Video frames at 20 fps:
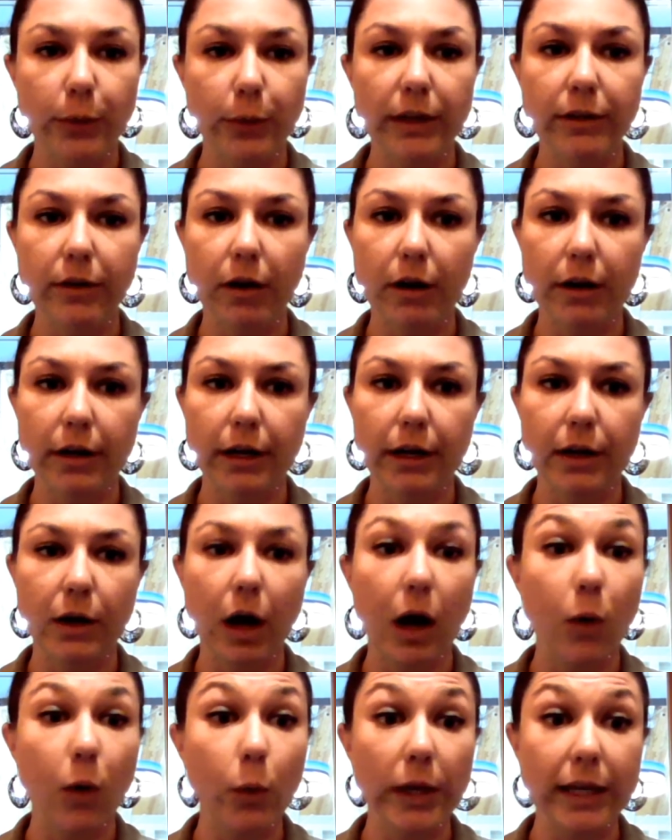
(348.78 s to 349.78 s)
on
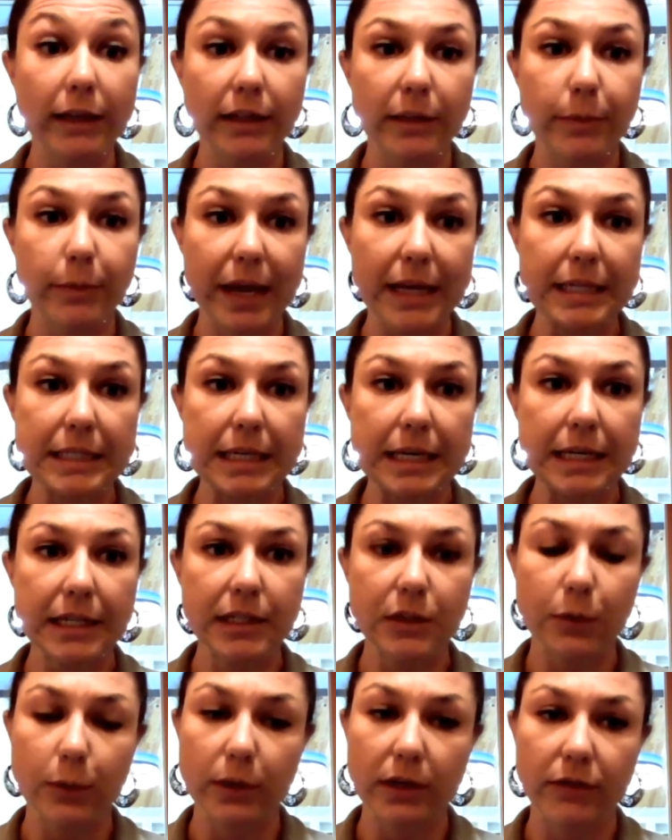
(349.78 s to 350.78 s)
a weekly
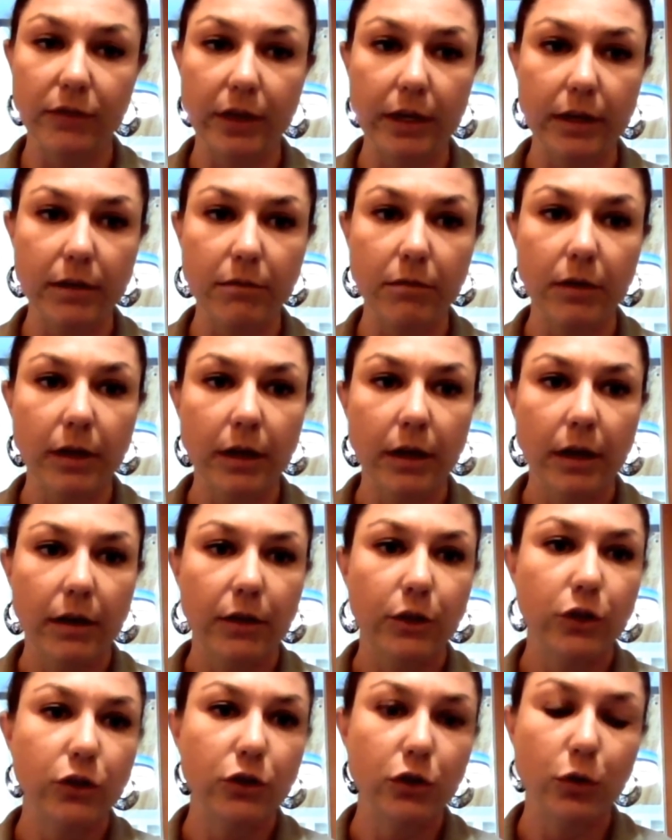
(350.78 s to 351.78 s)
basis, or even
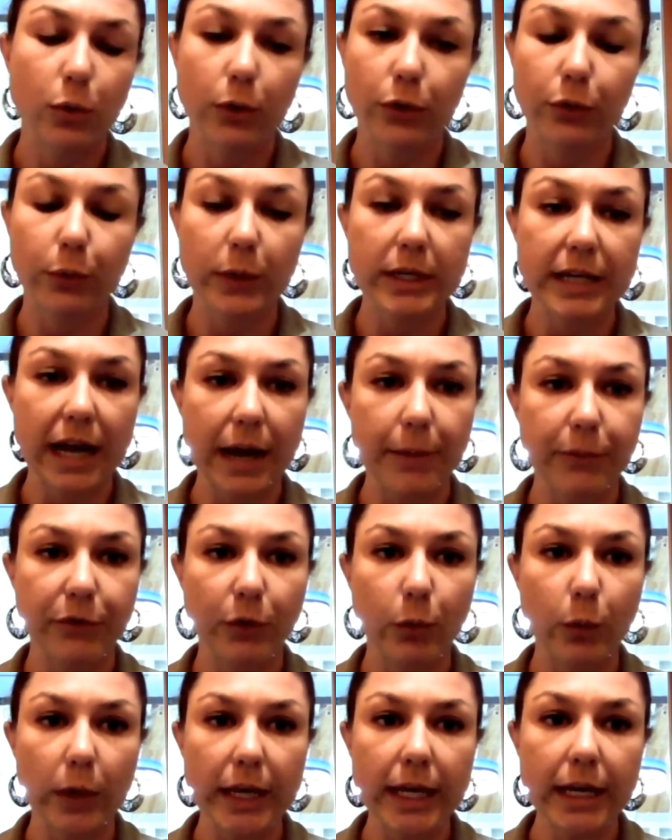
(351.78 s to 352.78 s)
2 or 3 times a
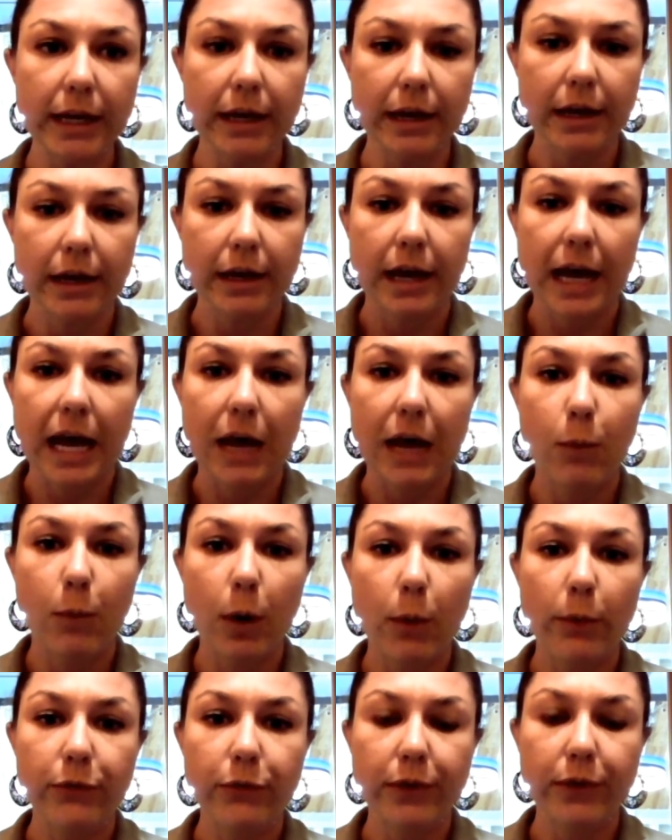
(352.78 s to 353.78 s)
week. And what
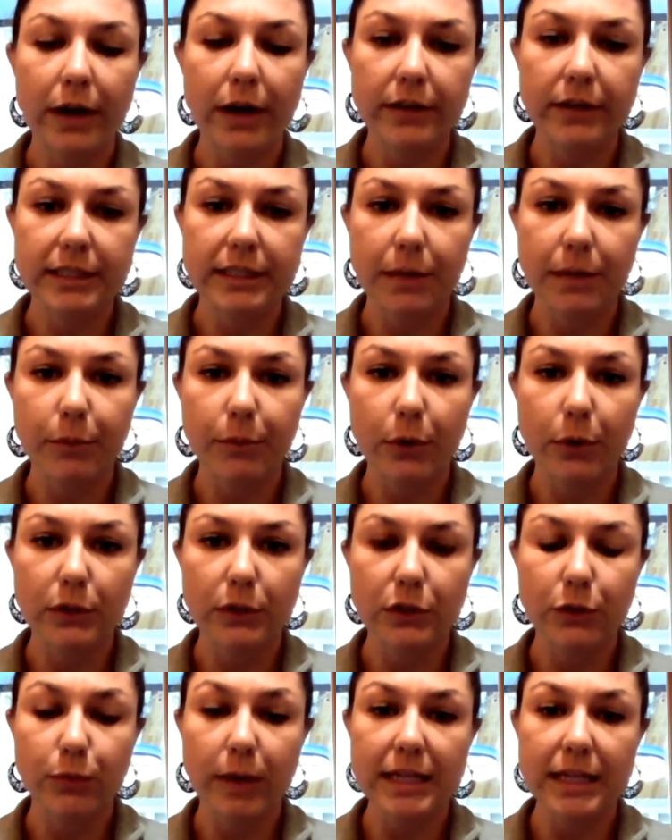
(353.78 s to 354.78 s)
we found is that
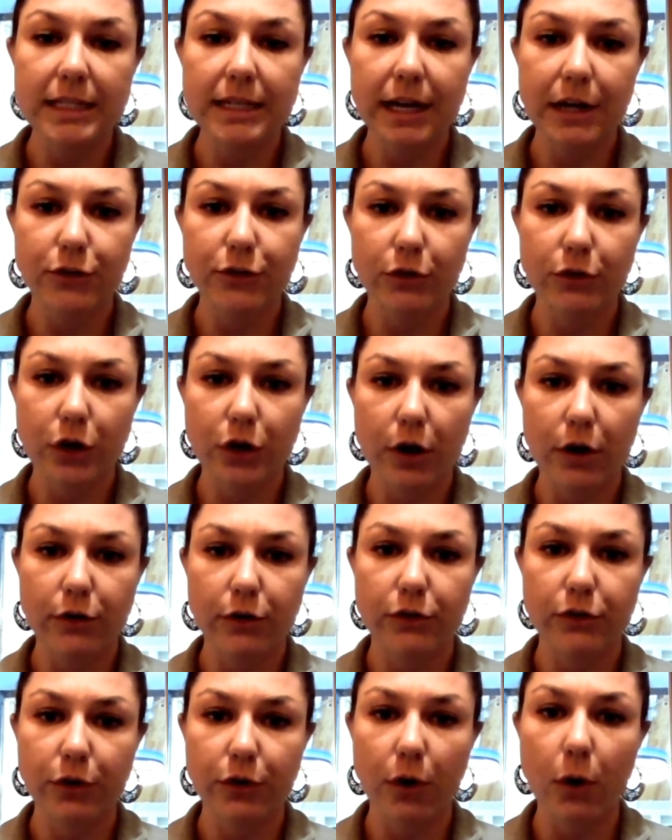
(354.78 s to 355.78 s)
most residential
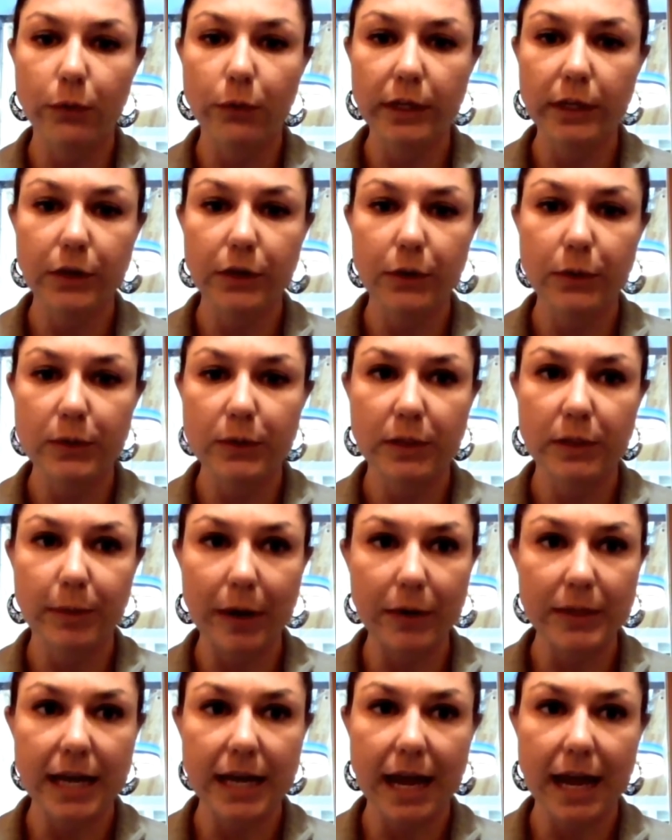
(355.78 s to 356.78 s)
chargers are only used
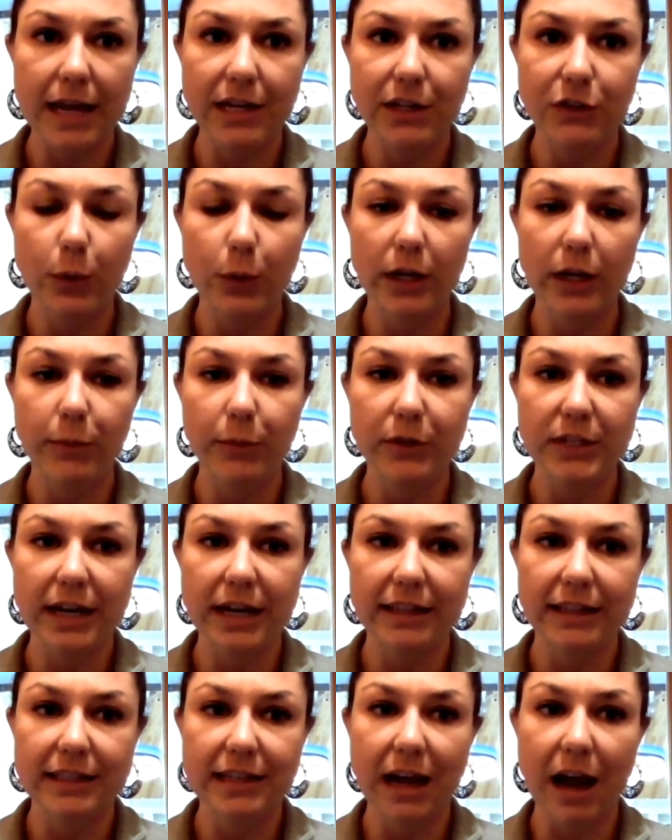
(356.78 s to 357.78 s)
about 10 to 20%
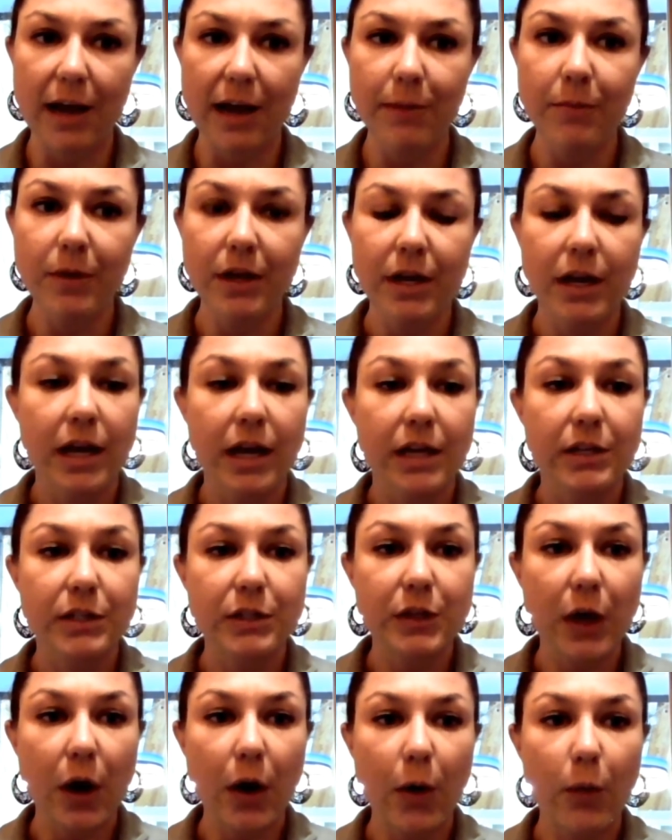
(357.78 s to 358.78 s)
of the time.
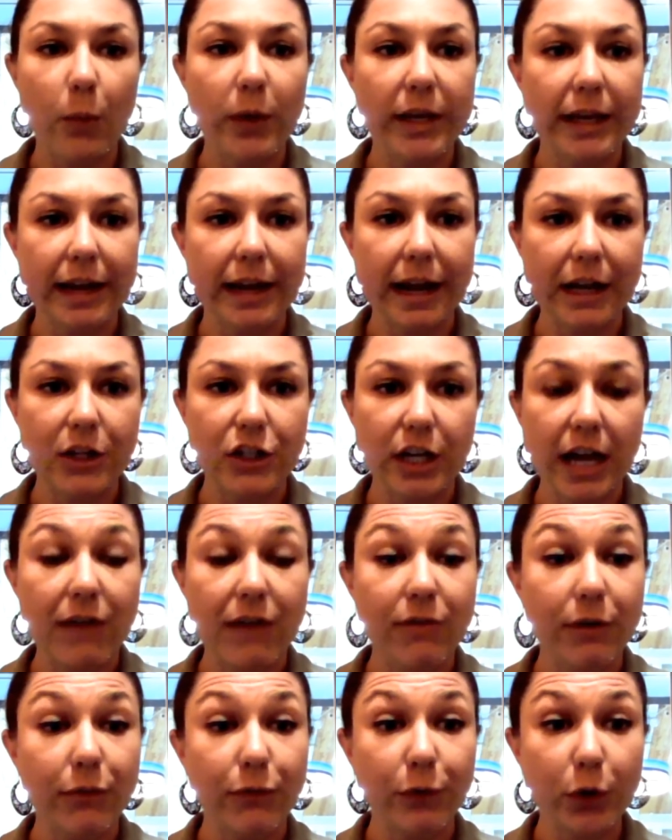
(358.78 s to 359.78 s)
So we can actually have
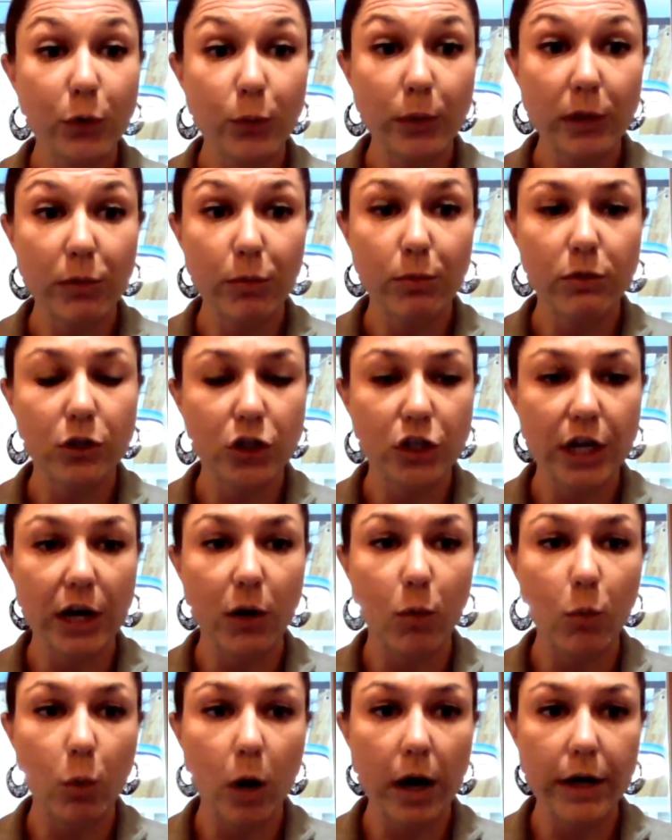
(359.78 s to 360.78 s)
a few people share
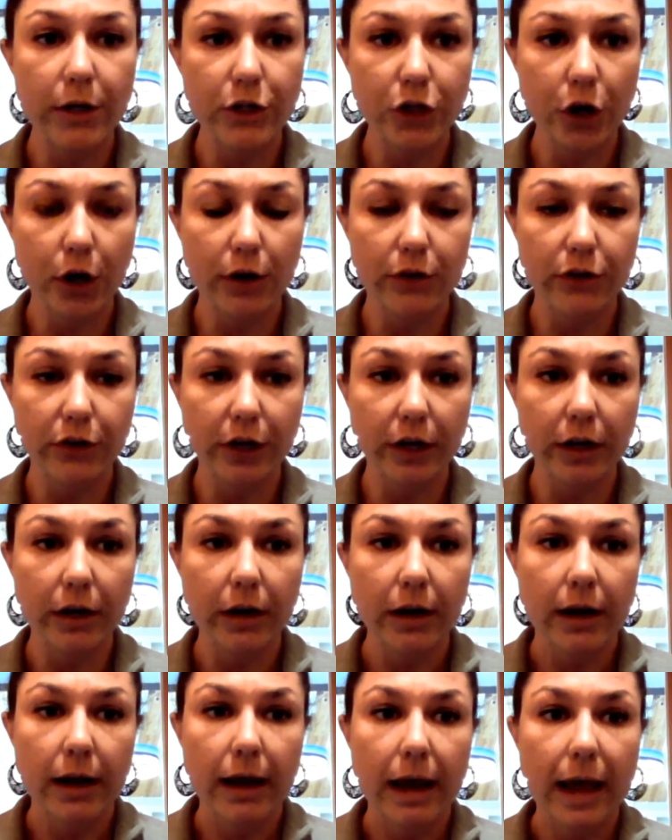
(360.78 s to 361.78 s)
one charger,
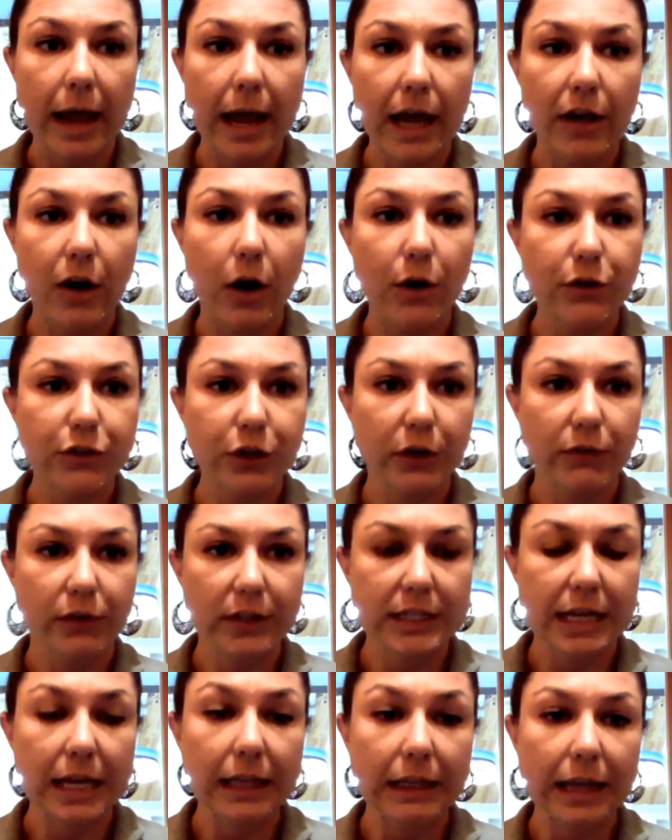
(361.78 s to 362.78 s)
and our
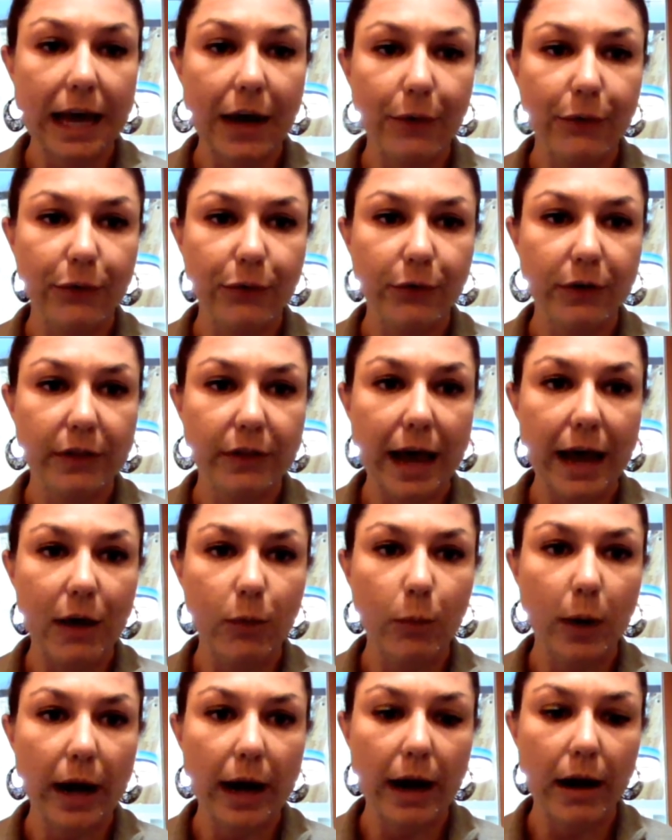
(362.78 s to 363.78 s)
service allows for that,
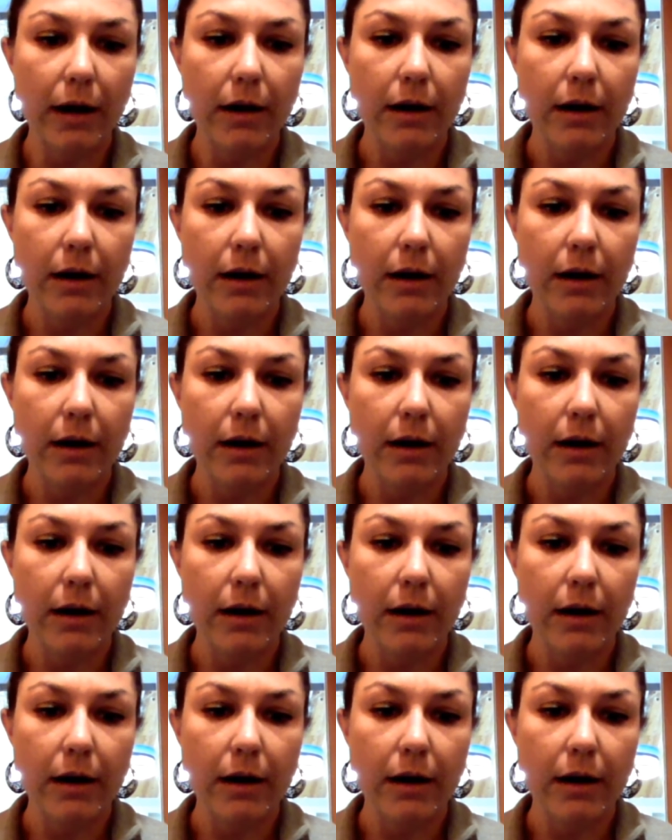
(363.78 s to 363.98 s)
where